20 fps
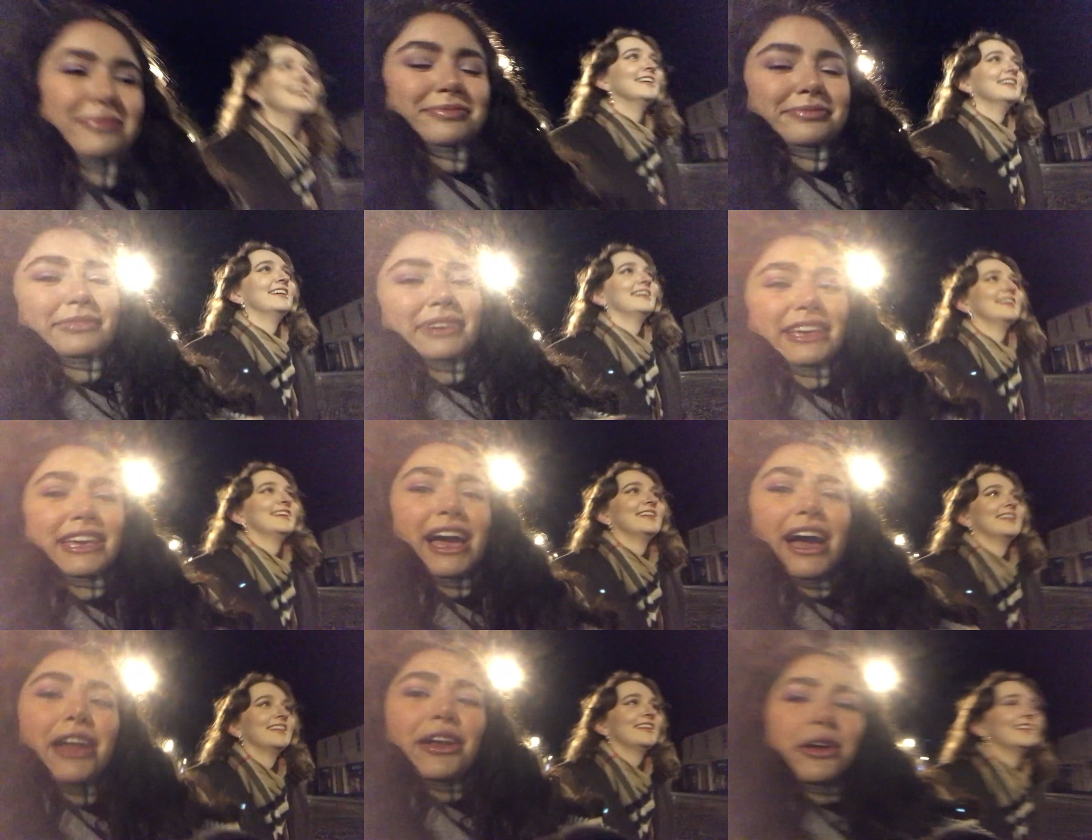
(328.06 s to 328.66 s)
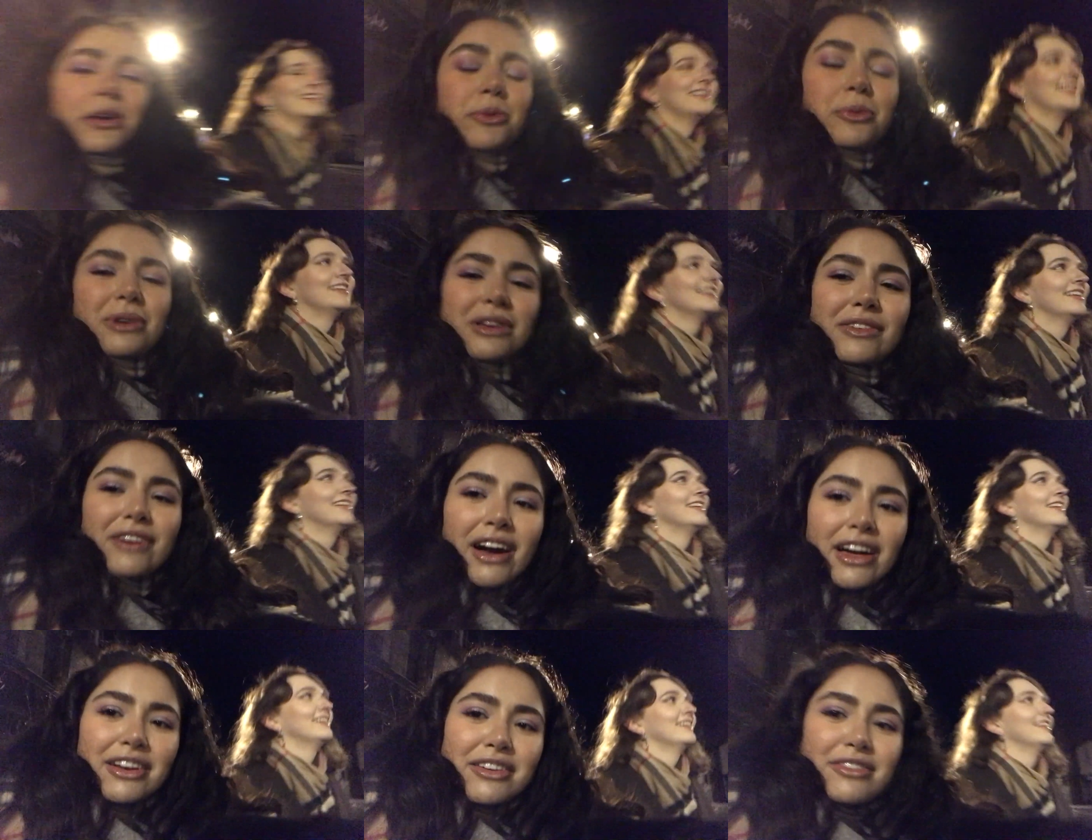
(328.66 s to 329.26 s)
Speaker 1: But yeah, no, we've
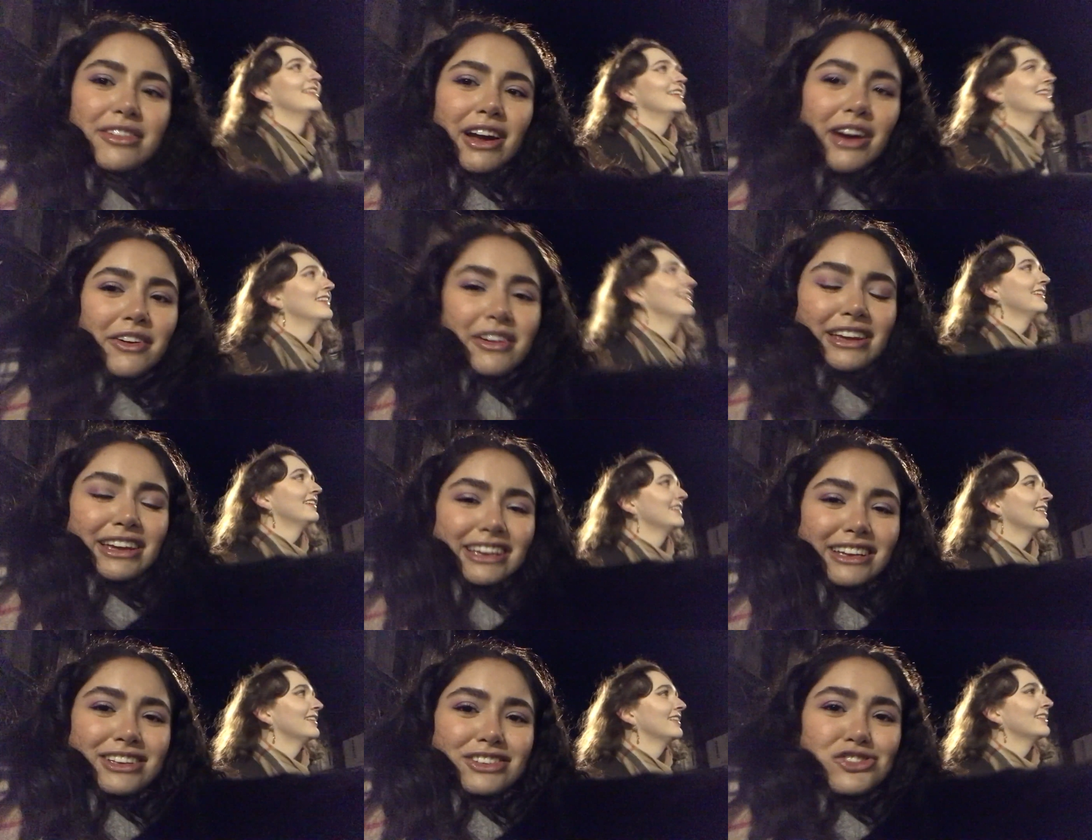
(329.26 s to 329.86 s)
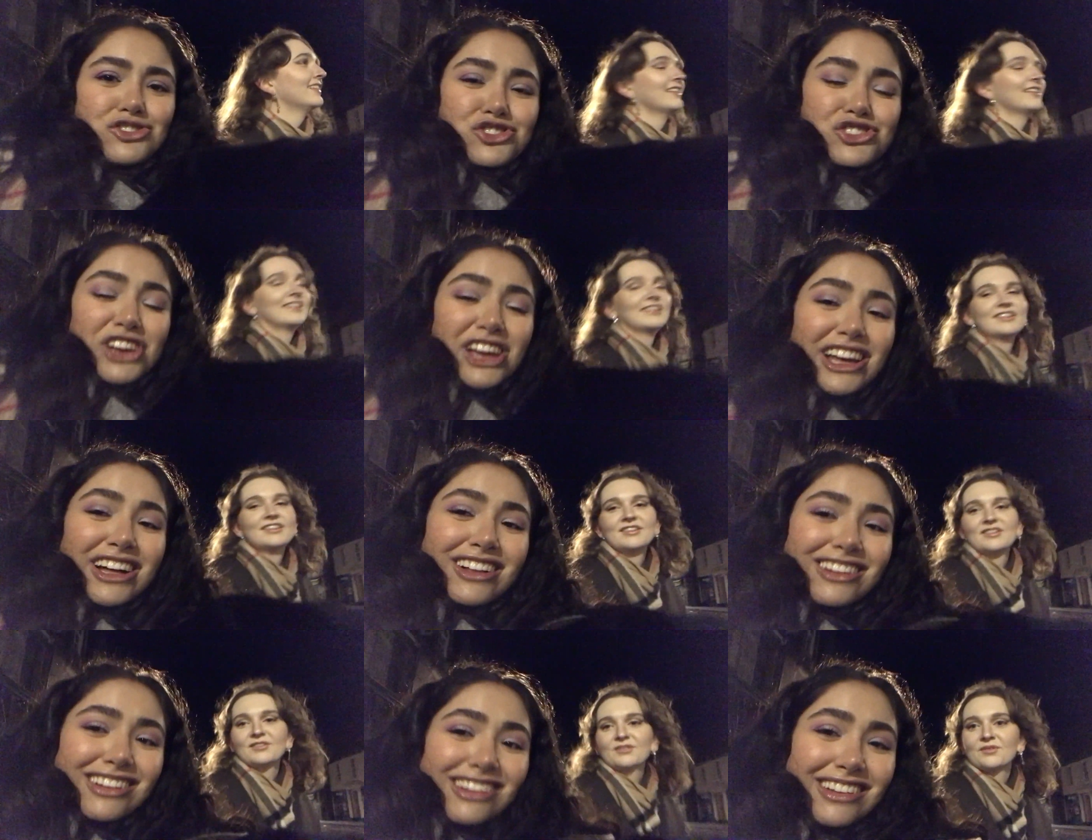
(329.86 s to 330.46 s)
had a very
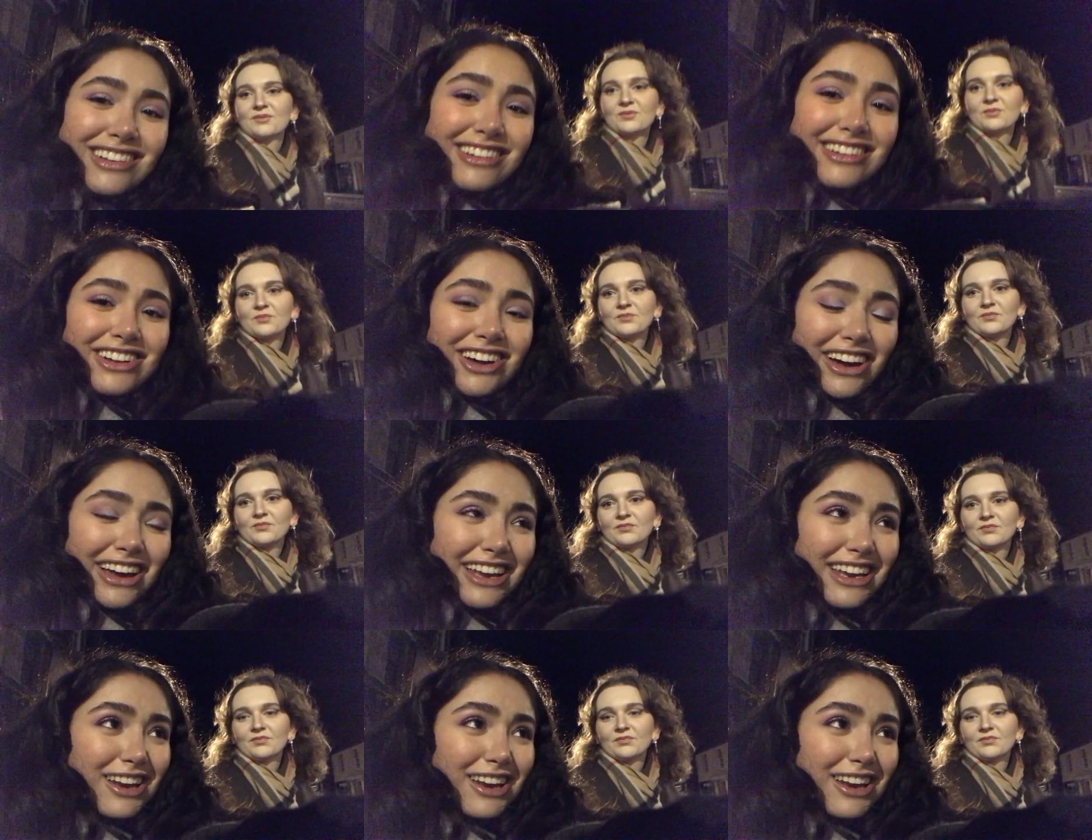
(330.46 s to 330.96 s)
chill night,